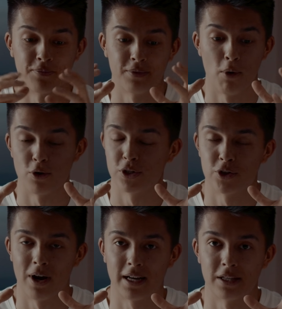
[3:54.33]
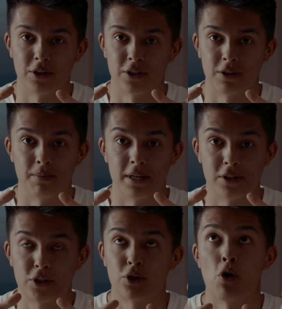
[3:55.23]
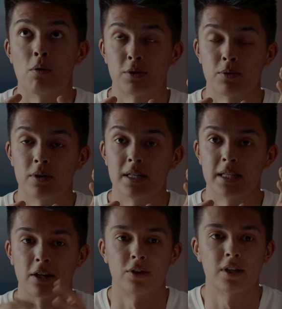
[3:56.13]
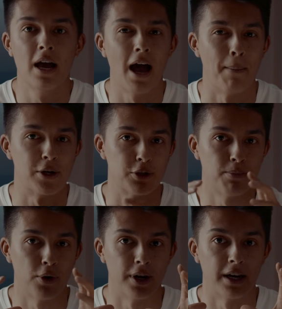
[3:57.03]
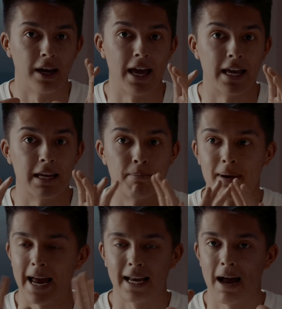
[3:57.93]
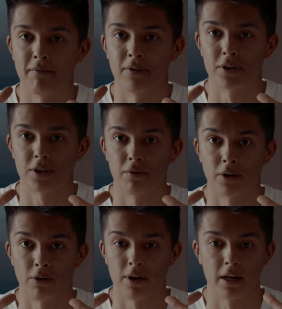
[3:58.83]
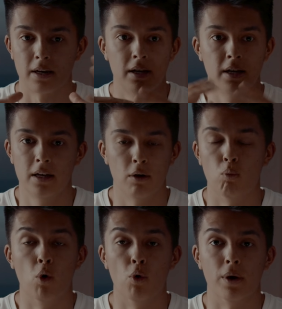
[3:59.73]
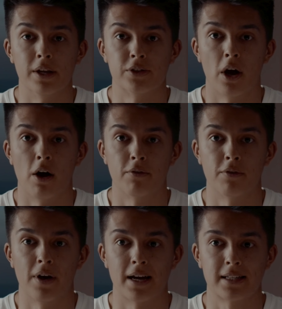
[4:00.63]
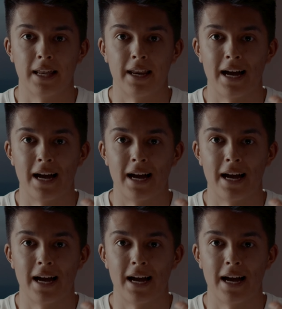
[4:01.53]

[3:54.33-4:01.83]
motion tracking just to be so much more easy. Because imagine putting in a blank canvas of a green wall into After Effects and it